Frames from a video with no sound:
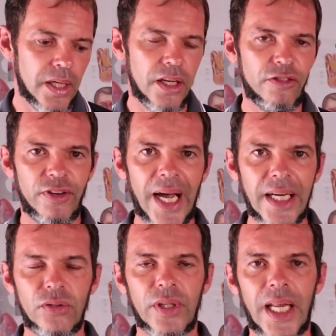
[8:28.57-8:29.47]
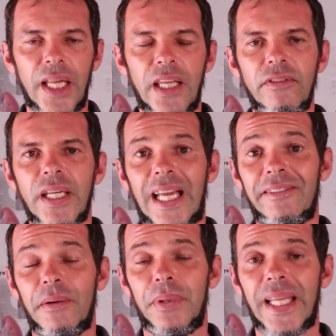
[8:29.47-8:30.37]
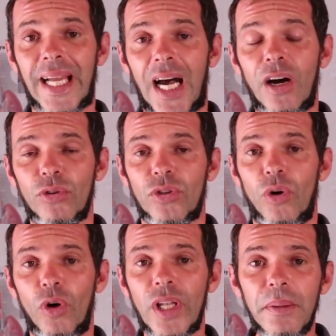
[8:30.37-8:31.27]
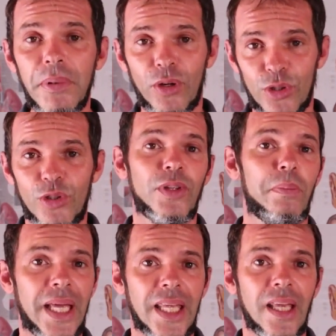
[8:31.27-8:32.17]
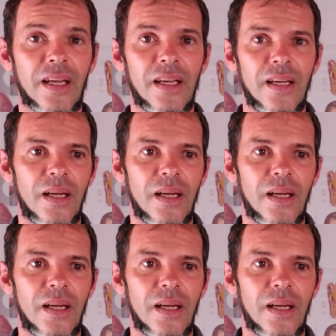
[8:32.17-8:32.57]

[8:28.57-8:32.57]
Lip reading: In fact, you can even have a blackout only because of the packing.